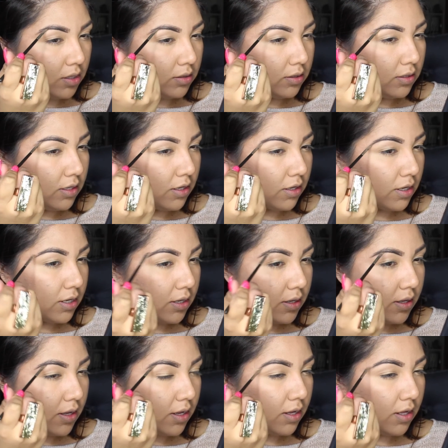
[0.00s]
look
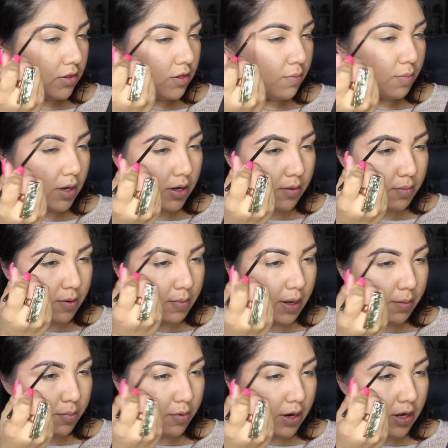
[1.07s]
on the bottom of
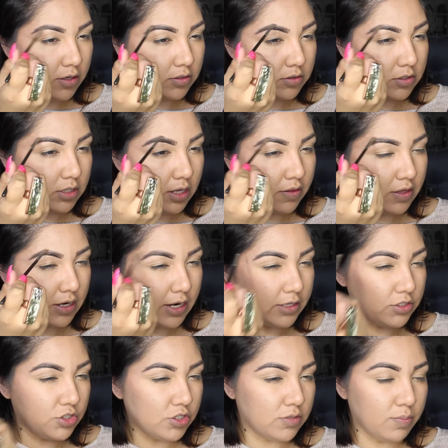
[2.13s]
my brows. And then I
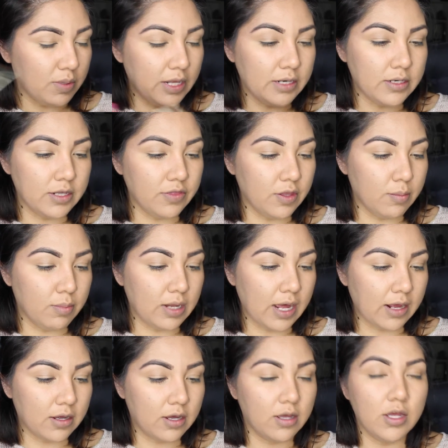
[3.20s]
just blend in the
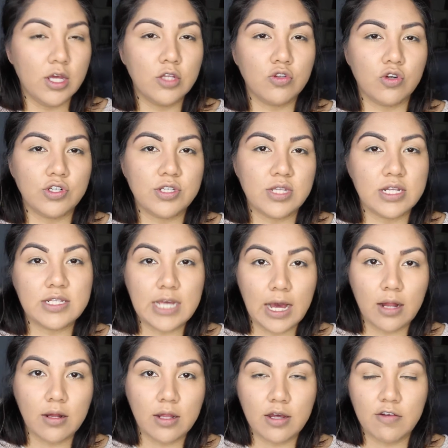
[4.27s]
black towards the
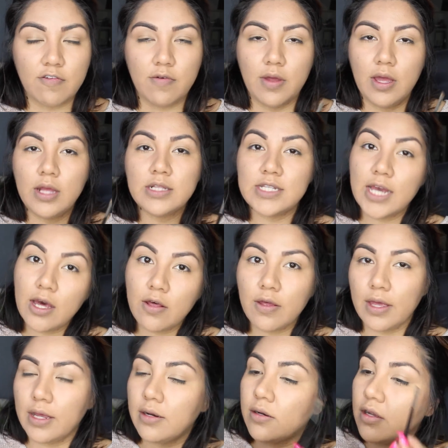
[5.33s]
tail
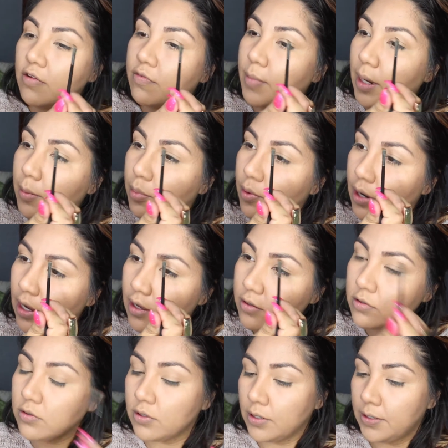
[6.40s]
end of my brow.